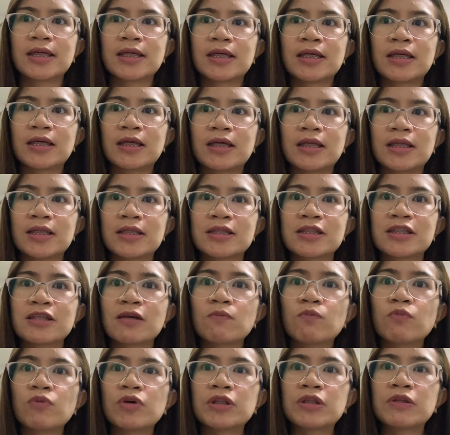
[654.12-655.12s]
and
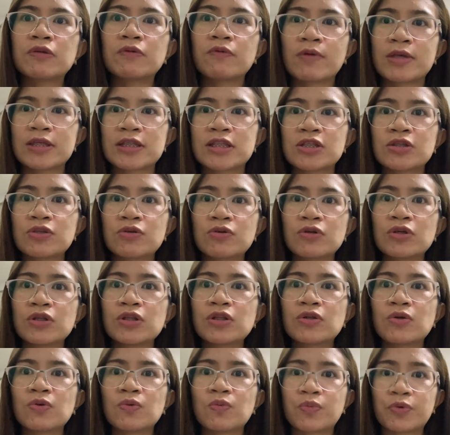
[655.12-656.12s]
someone who has
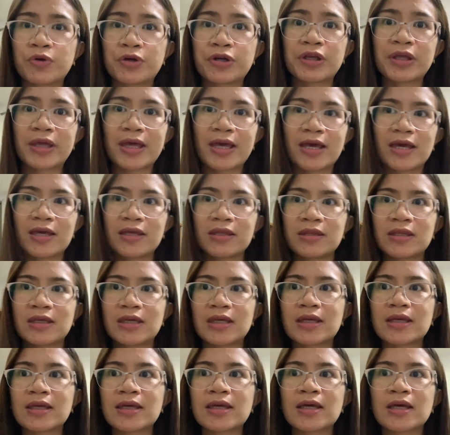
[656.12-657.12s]
good work
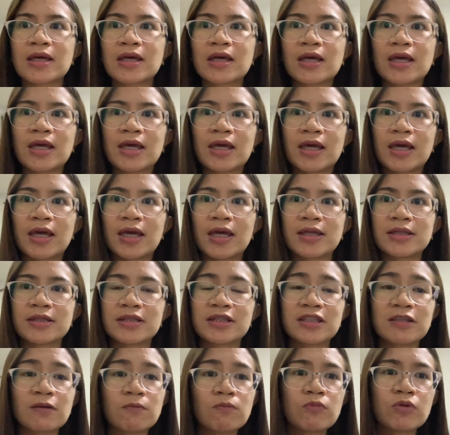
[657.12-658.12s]
ethic, and
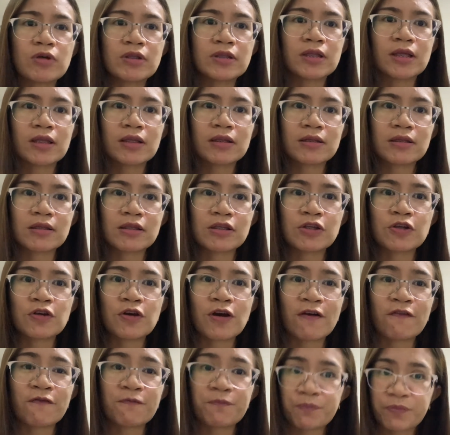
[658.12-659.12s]
someone that you
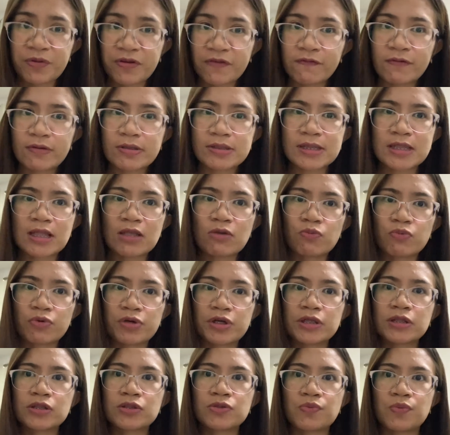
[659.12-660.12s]
have previously
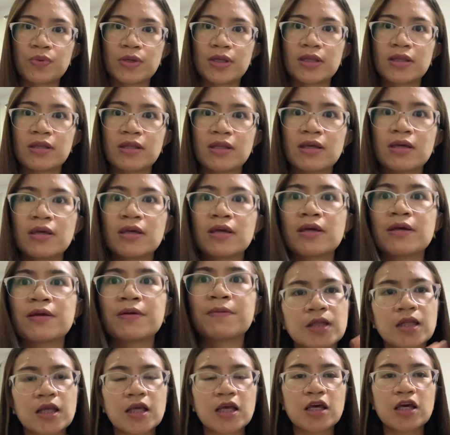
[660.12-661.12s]
worked with.
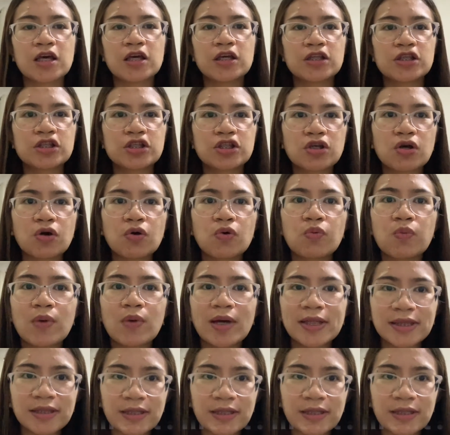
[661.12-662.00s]
So what